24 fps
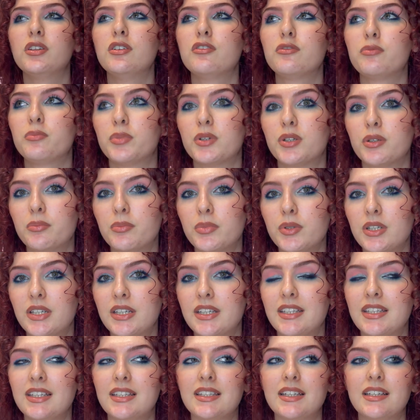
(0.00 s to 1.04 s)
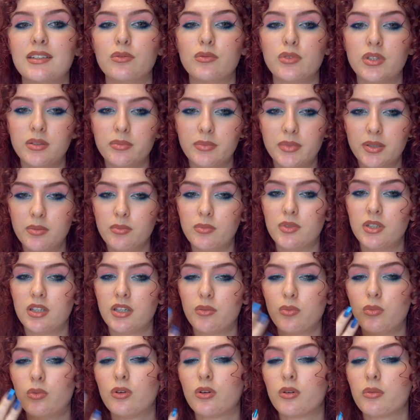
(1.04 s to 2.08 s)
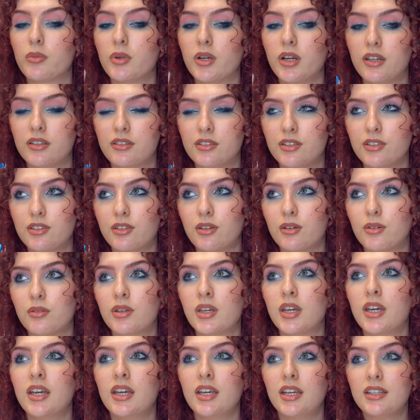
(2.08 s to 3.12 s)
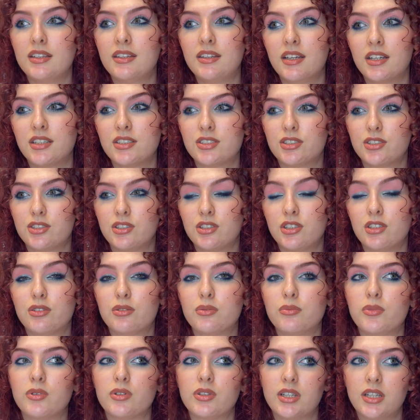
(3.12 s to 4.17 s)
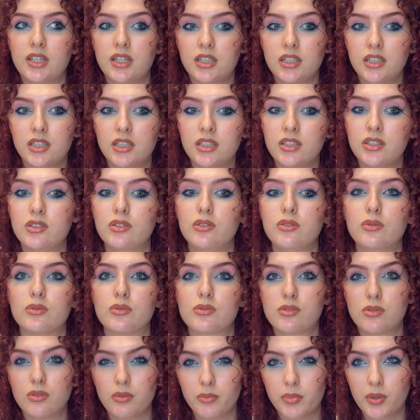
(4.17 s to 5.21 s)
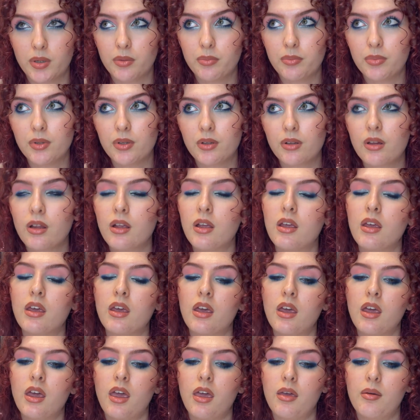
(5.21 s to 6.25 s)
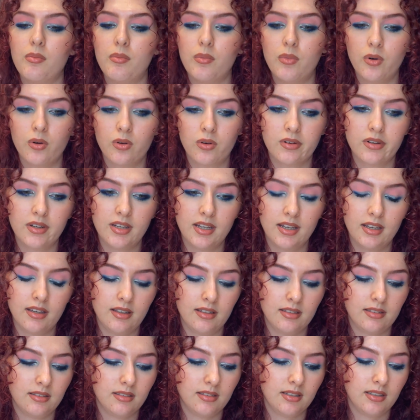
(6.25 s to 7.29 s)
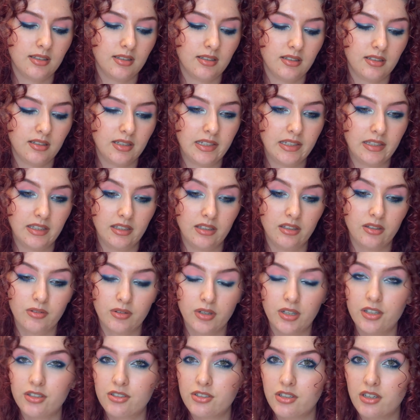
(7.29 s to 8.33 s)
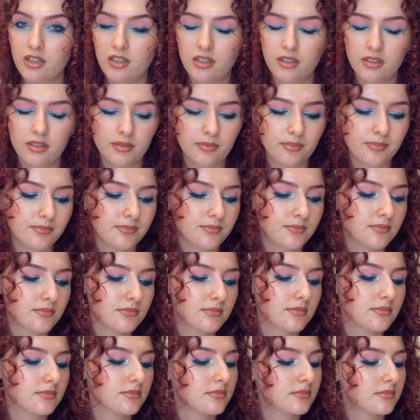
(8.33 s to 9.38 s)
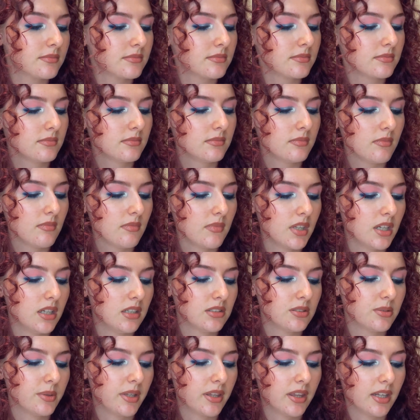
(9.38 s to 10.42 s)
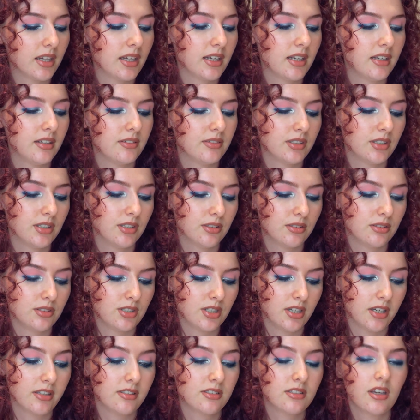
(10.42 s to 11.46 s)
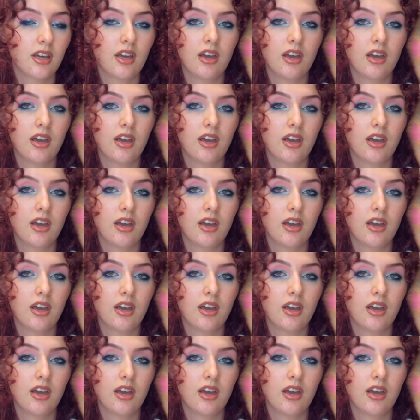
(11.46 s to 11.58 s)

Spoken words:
of purple in it, and with my like warmer undertone, it does turn into more like a neutral purple more than a gray shade. So I think I have a good chance